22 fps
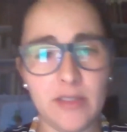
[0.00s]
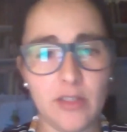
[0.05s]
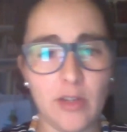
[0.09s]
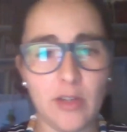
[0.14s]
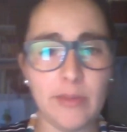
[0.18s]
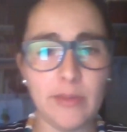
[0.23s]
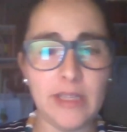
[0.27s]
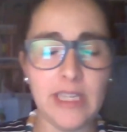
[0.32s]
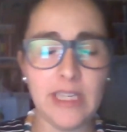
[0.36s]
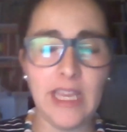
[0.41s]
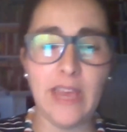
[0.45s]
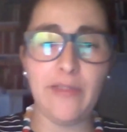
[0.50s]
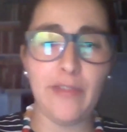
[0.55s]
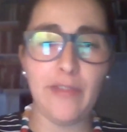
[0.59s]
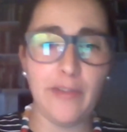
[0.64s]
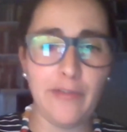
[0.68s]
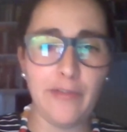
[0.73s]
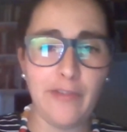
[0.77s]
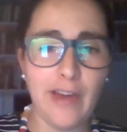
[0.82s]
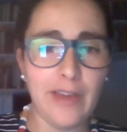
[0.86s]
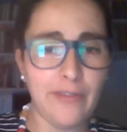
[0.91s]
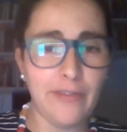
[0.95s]
Normally
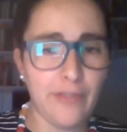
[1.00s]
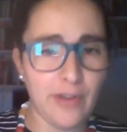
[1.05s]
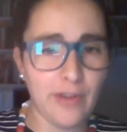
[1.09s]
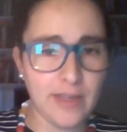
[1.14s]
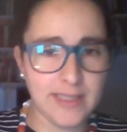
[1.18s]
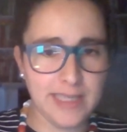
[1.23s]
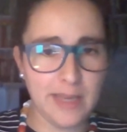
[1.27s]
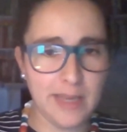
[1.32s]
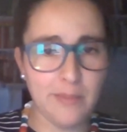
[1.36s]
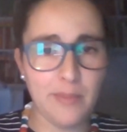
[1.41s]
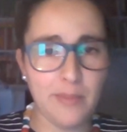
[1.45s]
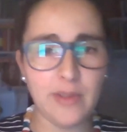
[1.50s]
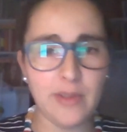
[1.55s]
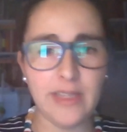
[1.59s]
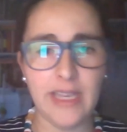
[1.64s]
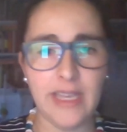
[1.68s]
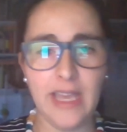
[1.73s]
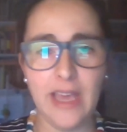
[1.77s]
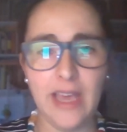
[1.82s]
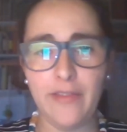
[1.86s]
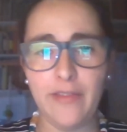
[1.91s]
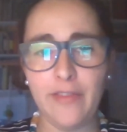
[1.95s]
FFI, for example, they
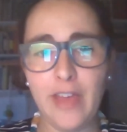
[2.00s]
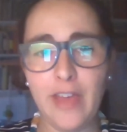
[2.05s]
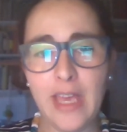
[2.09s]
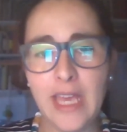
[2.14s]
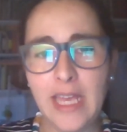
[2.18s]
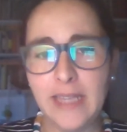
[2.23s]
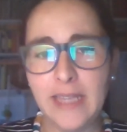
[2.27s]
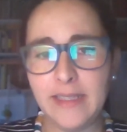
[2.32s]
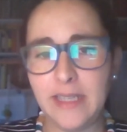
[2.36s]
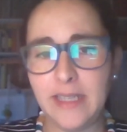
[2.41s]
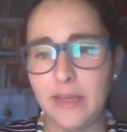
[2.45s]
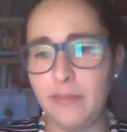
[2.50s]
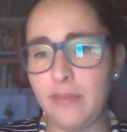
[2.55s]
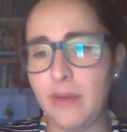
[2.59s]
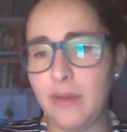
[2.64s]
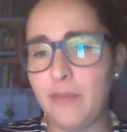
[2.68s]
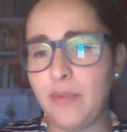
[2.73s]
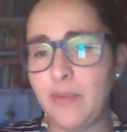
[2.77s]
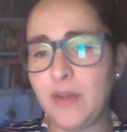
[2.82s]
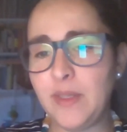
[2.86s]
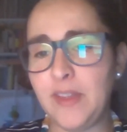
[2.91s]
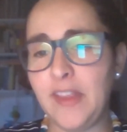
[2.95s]
have team
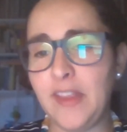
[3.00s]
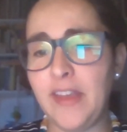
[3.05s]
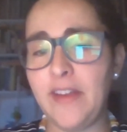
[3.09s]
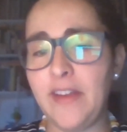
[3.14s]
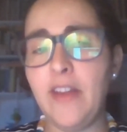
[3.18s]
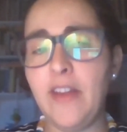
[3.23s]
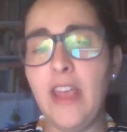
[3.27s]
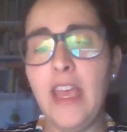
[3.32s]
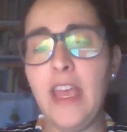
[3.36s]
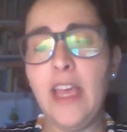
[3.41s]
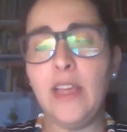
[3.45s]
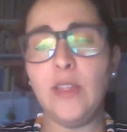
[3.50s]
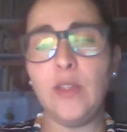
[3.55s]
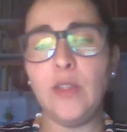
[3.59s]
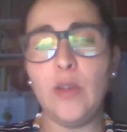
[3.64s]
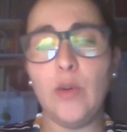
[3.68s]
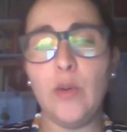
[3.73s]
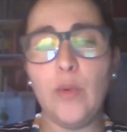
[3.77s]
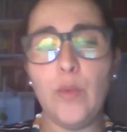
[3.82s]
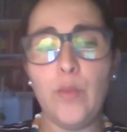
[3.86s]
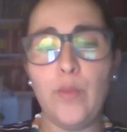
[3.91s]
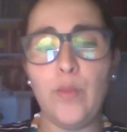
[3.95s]
members there.
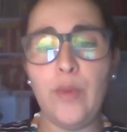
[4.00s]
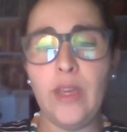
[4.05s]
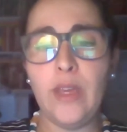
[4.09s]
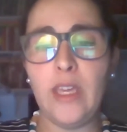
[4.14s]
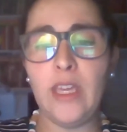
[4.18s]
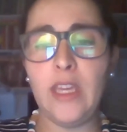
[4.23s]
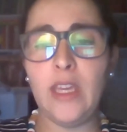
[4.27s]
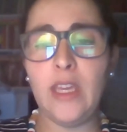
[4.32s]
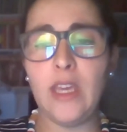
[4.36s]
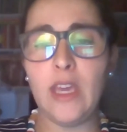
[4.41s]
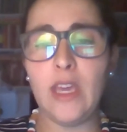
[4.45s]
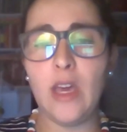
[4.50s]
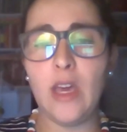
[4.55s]
So we